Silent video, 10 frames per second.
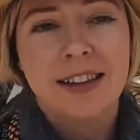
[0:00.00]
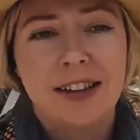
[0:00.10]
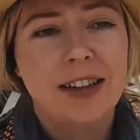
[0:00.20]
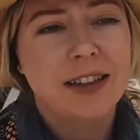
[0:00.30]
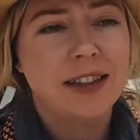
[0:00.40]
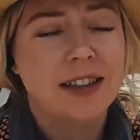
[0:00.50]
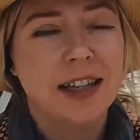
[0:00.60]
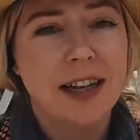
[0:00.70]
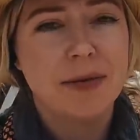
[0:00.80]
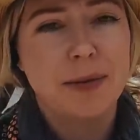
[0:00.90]

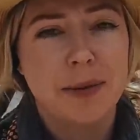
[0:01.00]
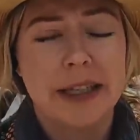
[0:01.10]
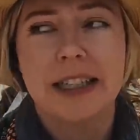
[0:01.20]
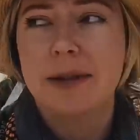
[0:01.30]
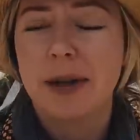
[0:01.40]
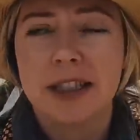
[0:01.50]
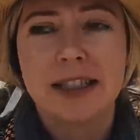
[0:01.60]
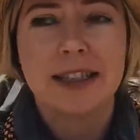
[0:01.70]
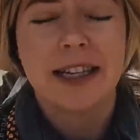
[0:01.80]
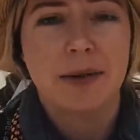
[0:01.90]
Oh, I really wanted
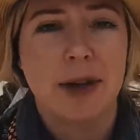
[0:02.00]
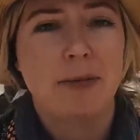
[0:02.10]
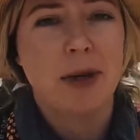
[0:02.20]
to take one